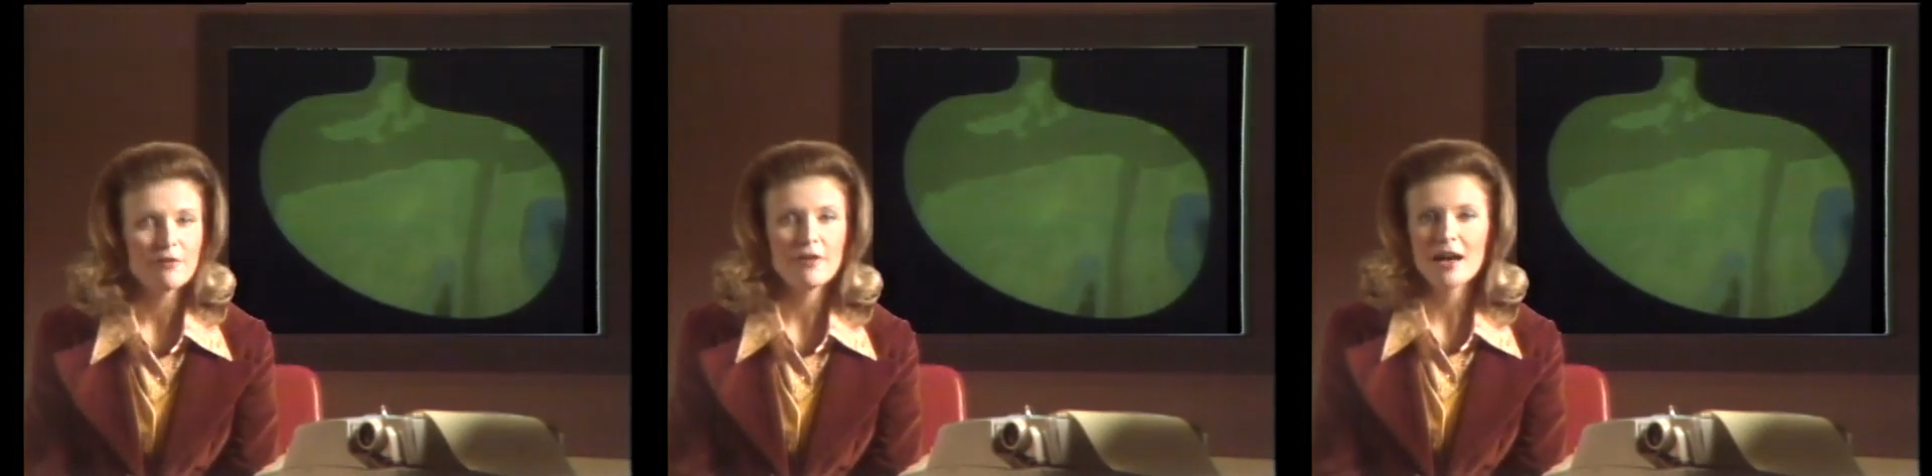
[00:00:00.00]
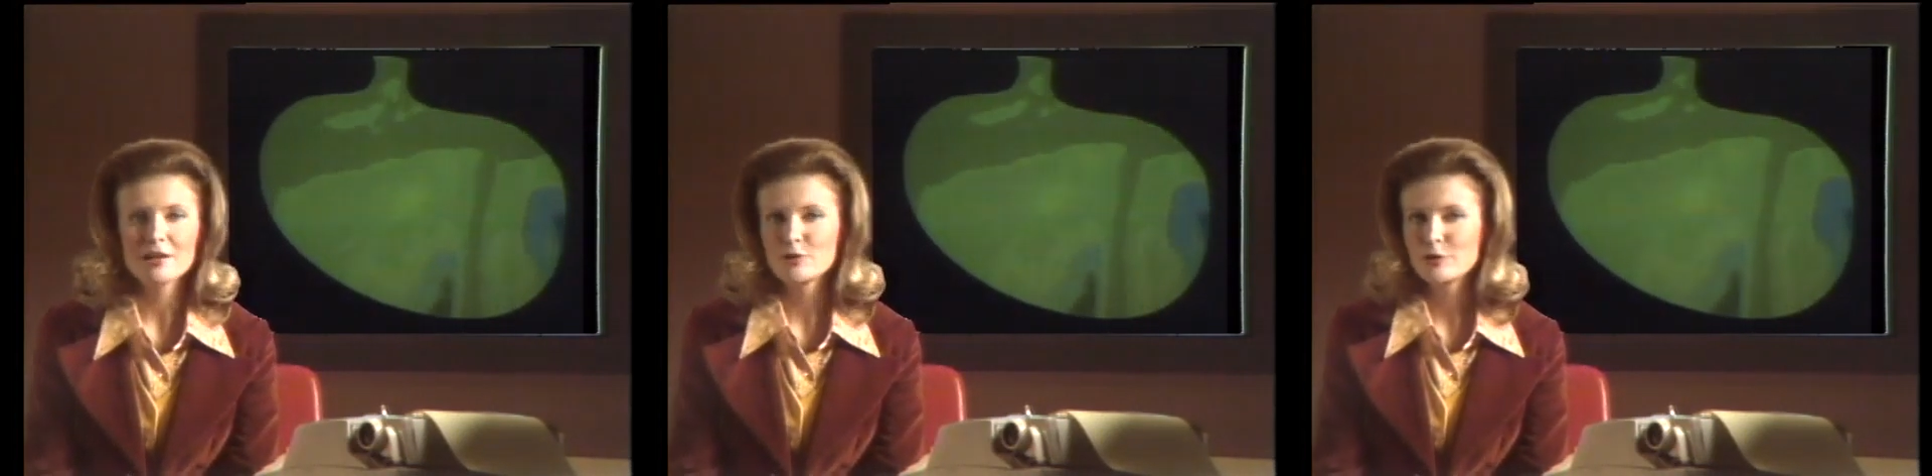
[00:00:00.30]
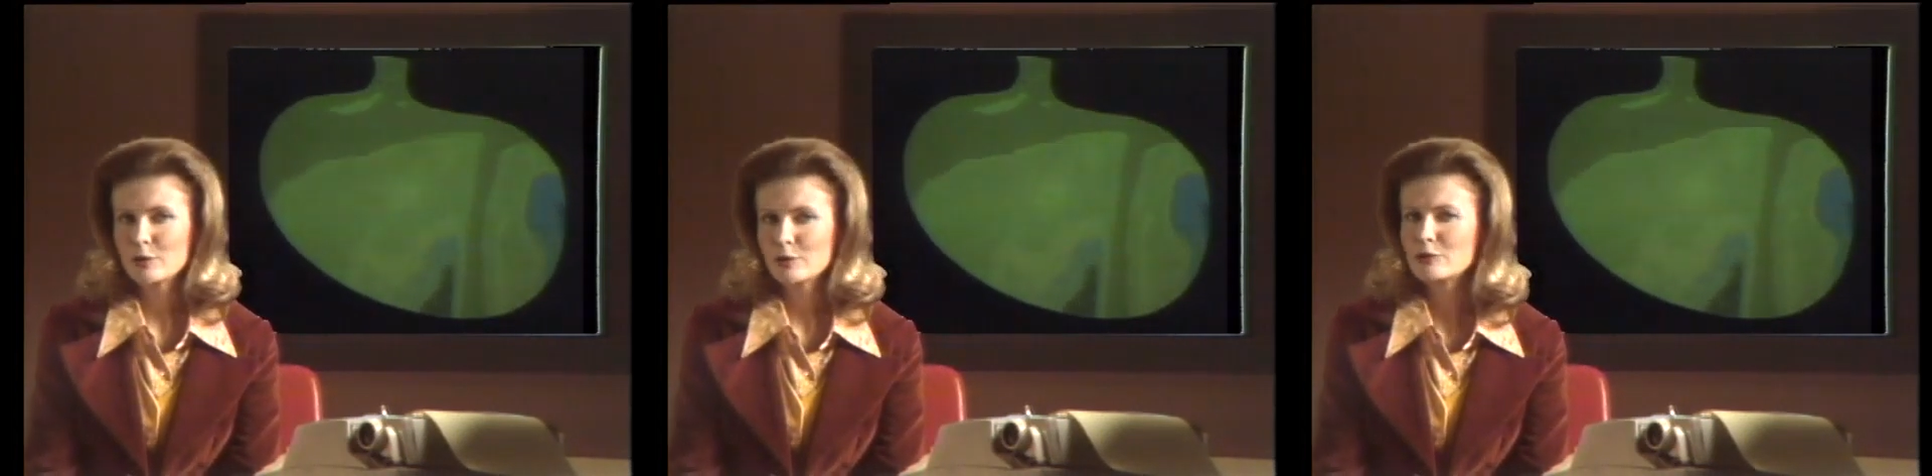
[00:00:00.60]
fast
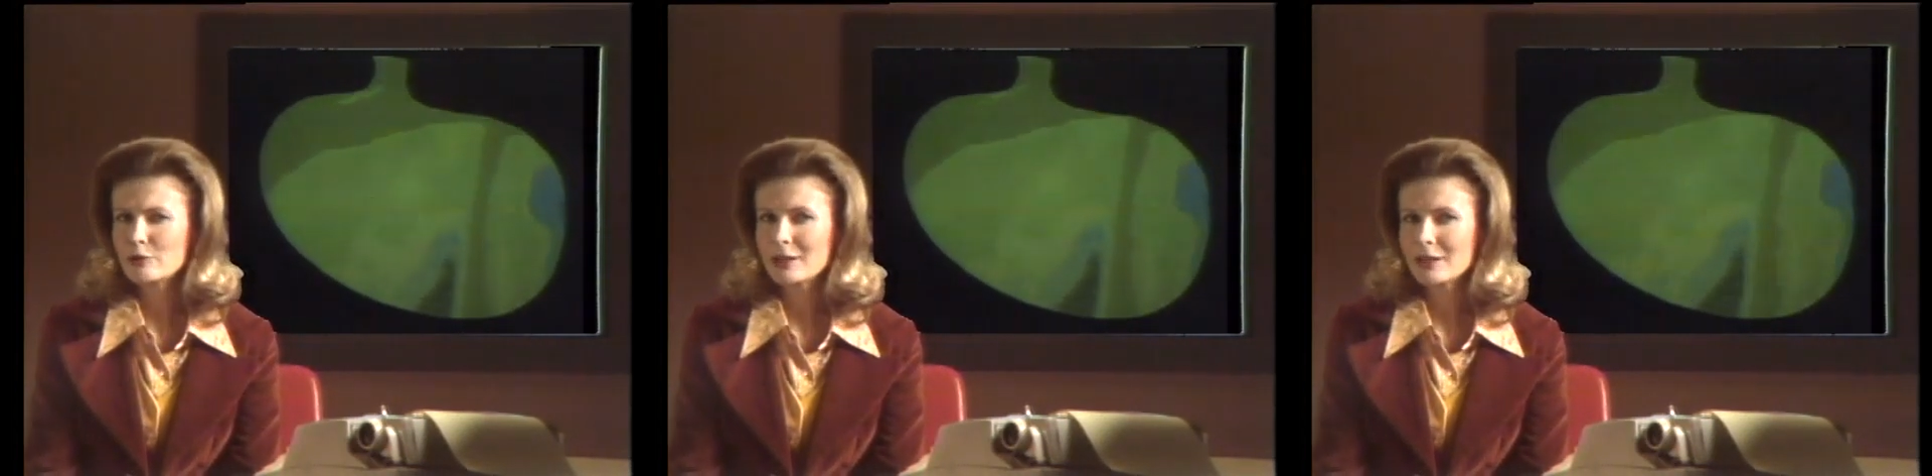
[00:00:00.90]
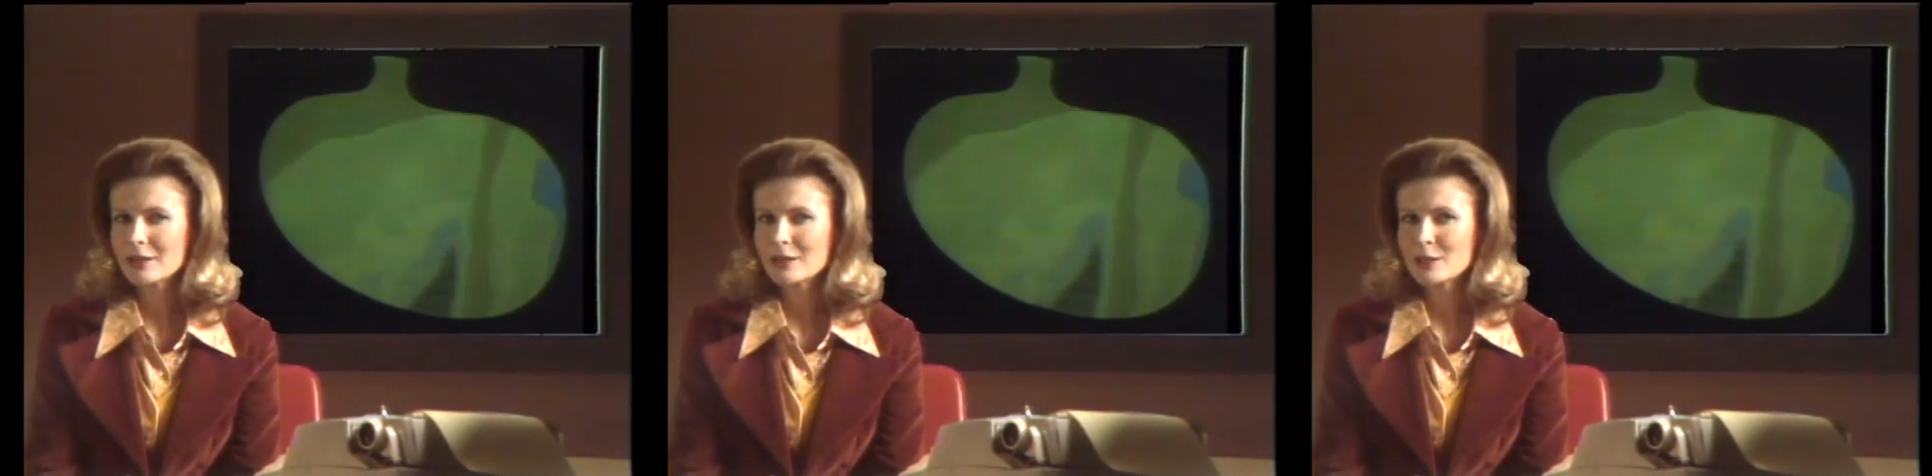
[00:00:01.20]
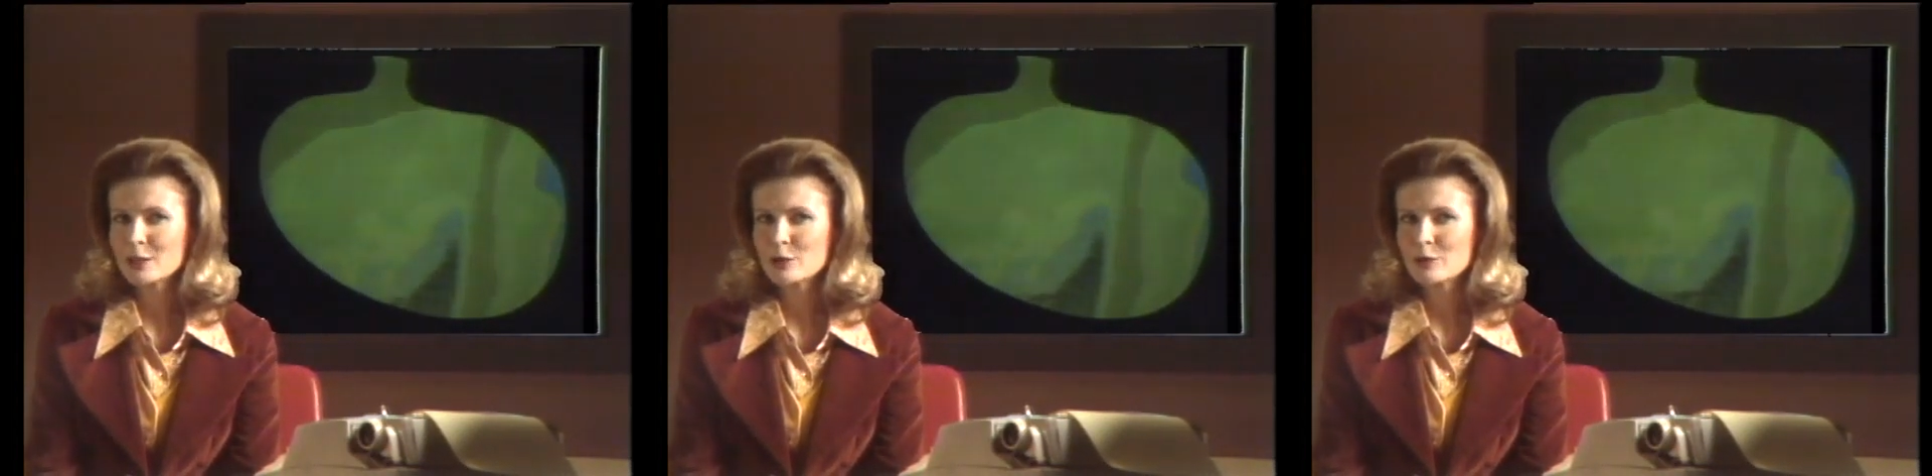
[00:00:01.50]
food, drinking a
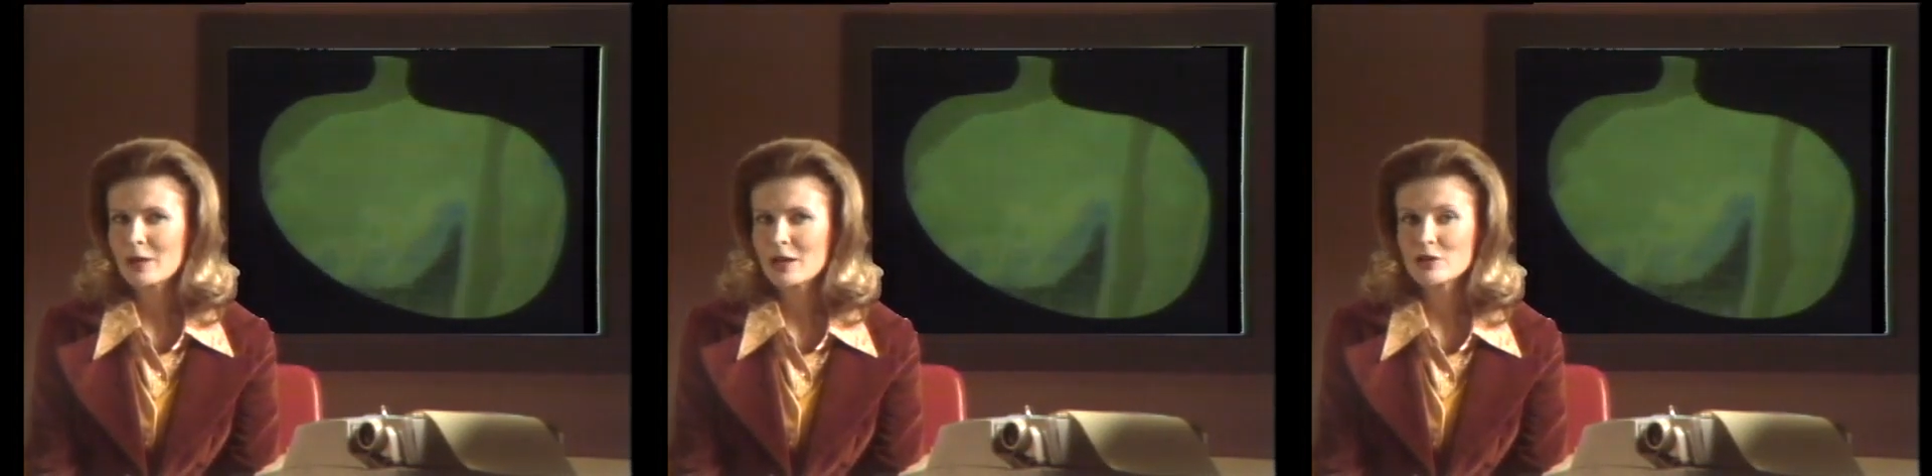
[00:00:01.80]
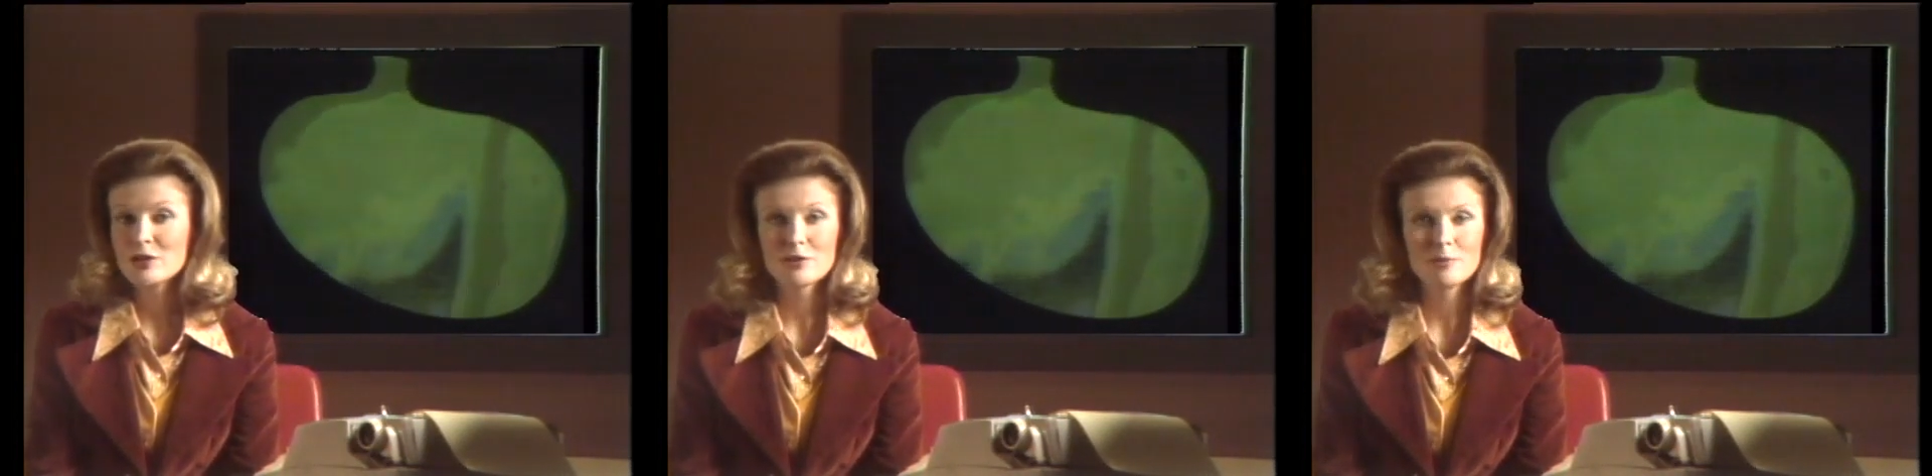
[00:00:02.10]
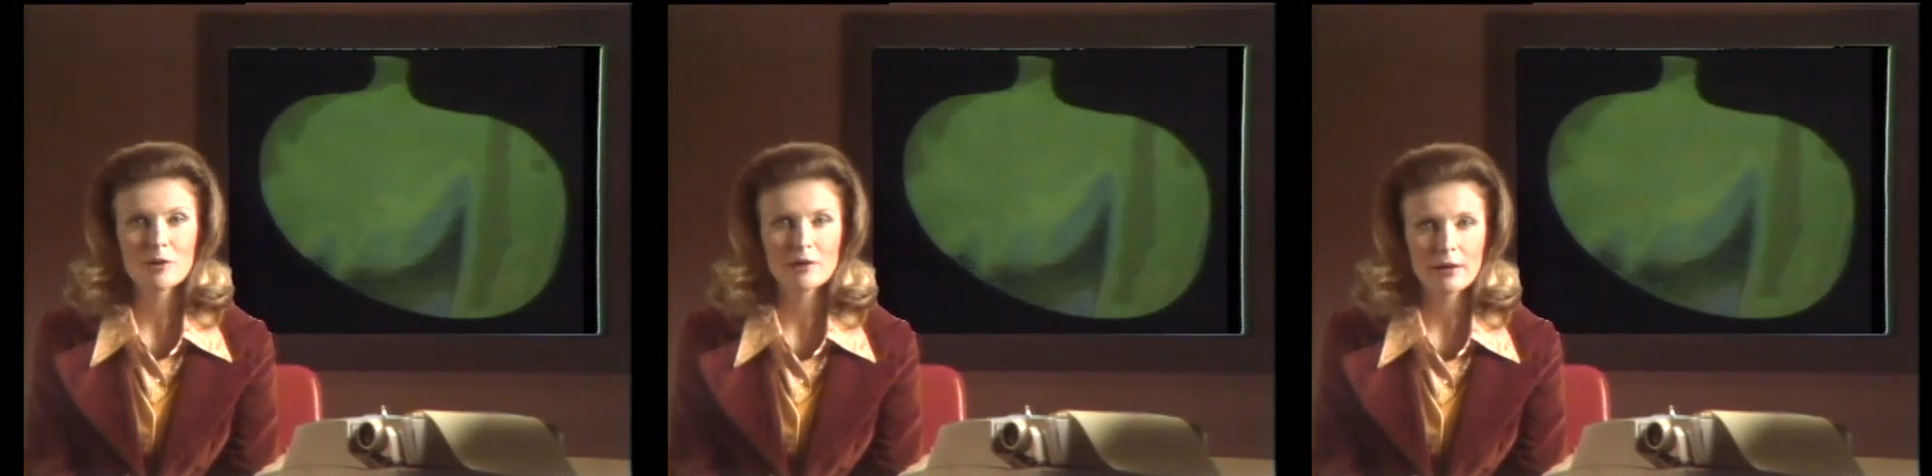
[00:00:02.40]
little too much,
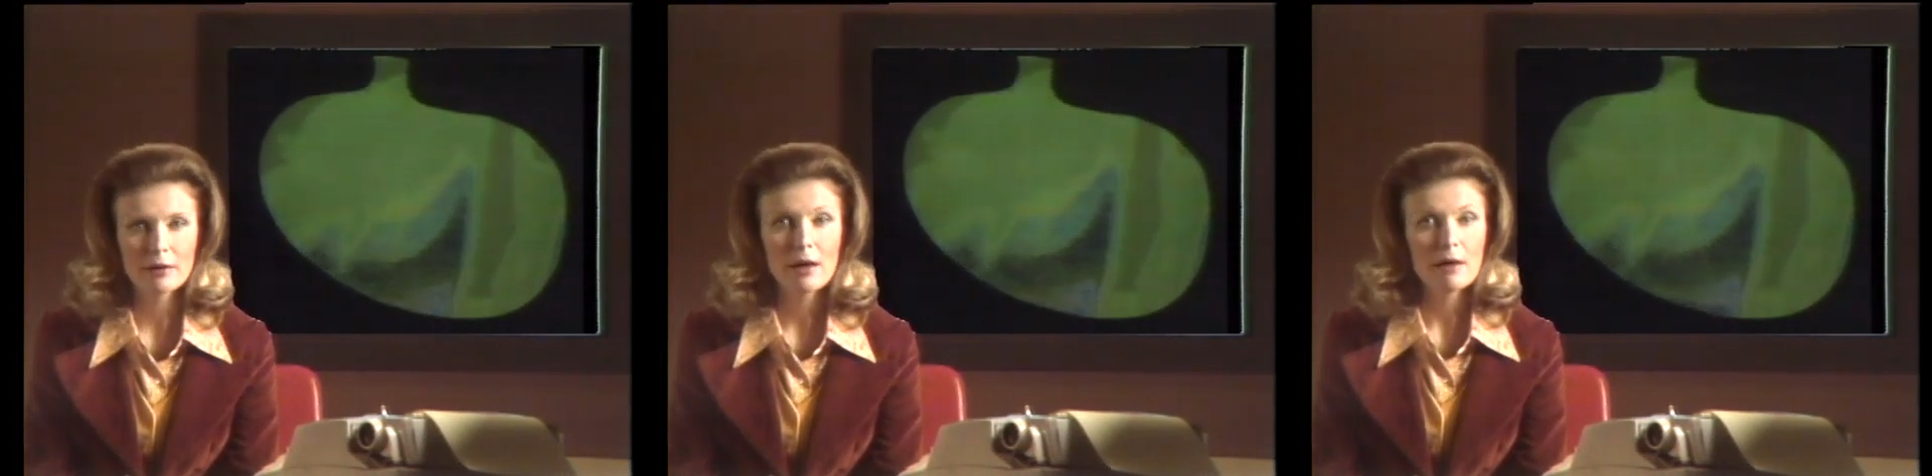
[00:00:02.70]
smoking,